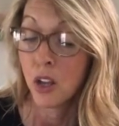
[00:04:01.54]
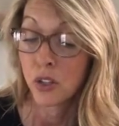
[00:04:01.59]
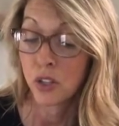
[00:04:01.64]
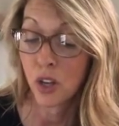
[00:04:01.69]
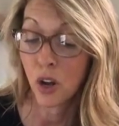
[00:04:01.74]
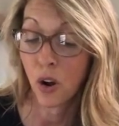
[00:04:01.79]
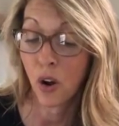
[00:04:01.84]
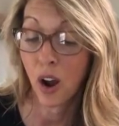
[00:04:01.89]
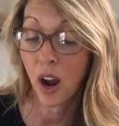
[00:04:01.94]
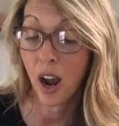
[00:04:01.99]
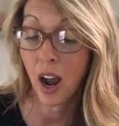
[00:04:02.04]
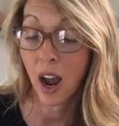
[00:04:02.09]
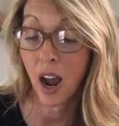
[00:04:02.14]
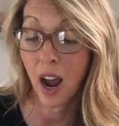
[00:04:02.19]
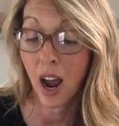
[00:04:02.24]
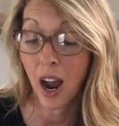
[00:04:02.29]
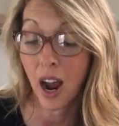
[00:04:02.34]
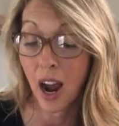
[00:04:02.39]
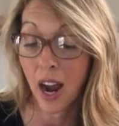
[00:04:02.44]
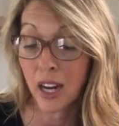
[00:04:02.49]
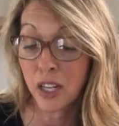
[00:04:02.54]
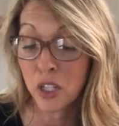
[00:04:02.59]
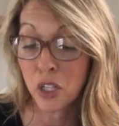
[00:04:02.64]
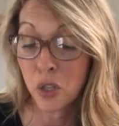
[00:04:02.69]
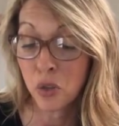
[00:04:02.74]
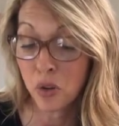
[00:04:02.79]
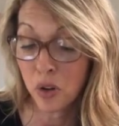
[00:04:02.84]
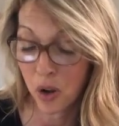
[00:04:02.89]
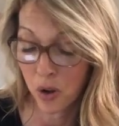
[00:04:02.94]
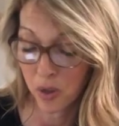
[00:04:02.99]
So I
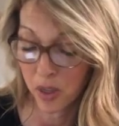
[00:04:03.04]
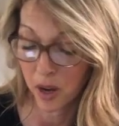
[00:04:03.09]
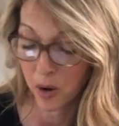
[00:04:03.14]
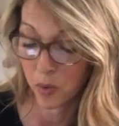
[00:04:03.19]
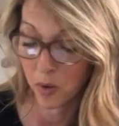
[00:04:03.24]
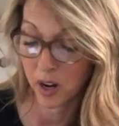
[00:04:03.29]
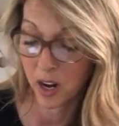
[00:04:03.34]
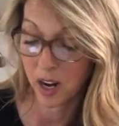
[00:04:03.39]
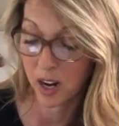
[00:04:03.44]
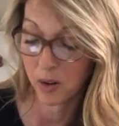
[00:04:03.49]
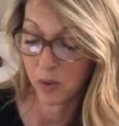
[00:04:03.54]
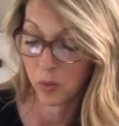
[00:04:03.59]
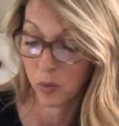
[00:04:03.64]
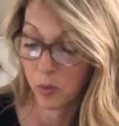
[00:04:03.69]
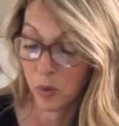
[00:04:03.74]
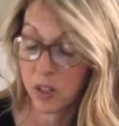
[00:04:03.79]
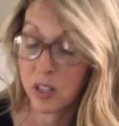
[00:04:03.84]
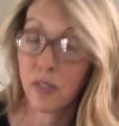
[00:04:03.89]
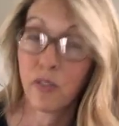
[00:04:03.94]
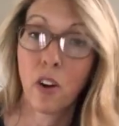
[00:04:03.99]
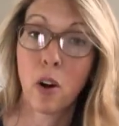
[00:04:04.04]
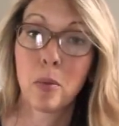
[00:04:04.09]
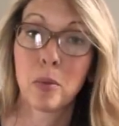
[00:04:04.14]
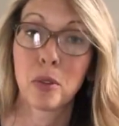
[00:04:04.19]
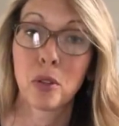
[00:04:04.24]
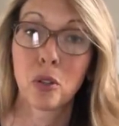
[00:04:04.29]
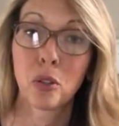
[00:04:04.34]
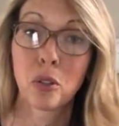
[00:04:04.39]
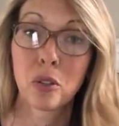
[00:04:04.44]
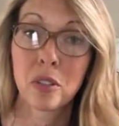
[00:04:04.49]
do know that when I was a
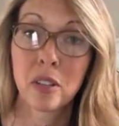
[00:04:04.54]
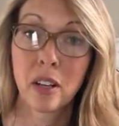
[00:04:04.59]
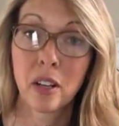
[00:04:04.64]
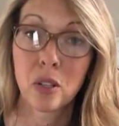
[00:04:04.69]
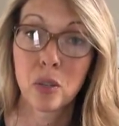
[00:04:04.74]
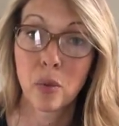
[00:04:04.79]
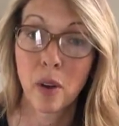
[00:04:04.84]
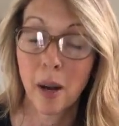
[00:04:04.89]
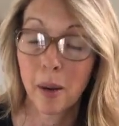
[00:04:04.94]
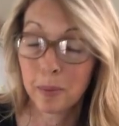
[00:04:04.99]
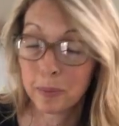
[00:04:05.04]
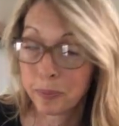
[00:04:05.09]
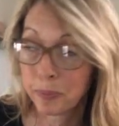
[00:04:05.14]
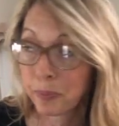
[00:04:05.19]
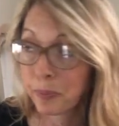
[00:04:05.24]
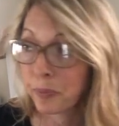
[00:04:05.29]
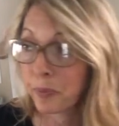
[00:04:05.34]
pharmaceutical sales rep,